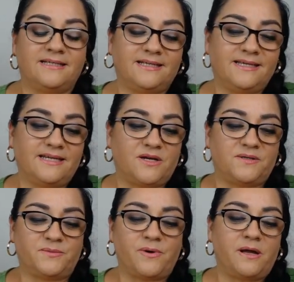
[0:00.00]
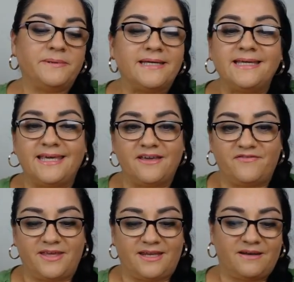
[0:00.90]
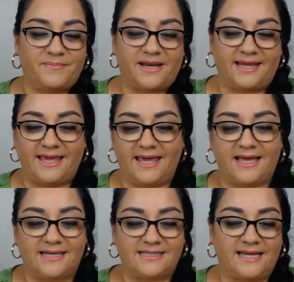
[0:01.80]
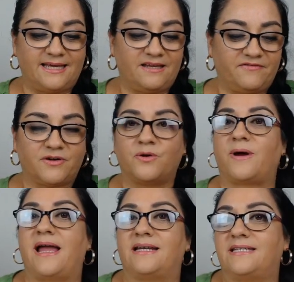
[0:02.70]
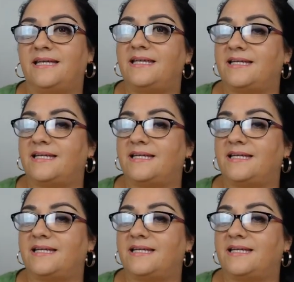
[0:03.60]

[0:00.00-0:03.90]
it's probably a given, but I can't take it for granted,